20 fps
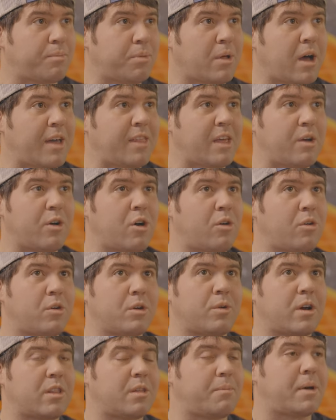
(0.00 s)
to apply and they
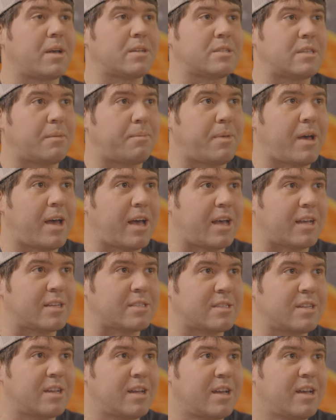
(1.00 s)
only want the best of the
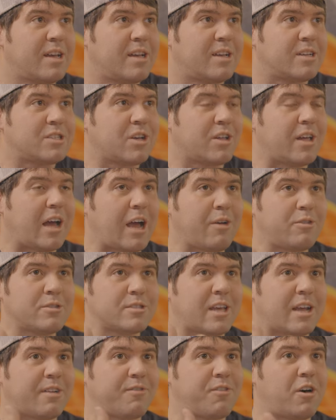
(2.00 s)
best. So I
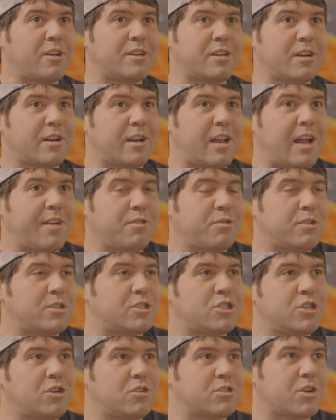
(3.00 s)
was like volunteering on
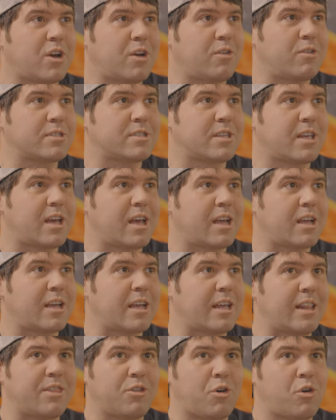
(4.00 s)
everyone's shoot. So I was
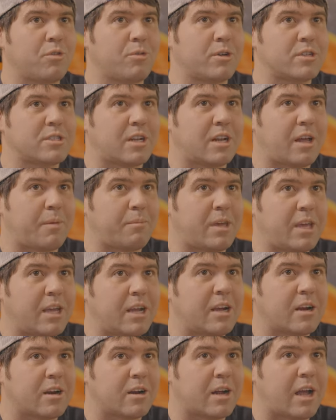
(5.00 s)
like, and the only reason I'm
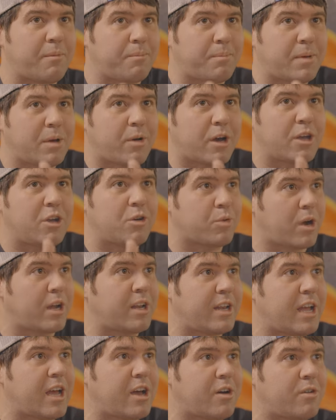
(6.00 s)
here at B Y U
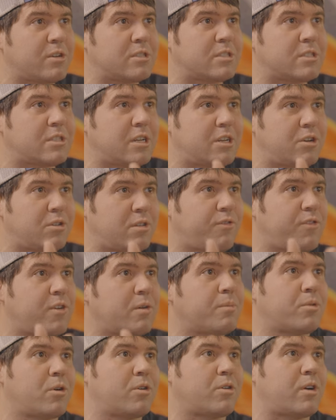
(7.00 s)
right now is to do the
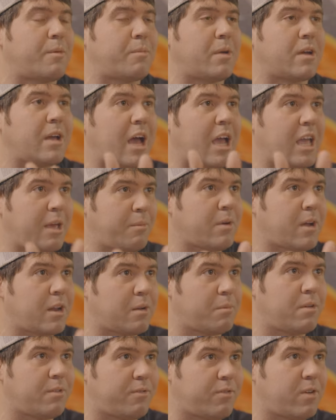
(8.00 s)
film program. Like I am
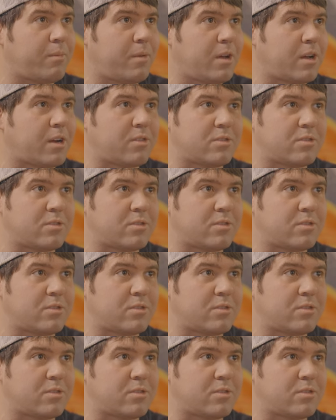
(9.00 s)
going to be a filmmaker.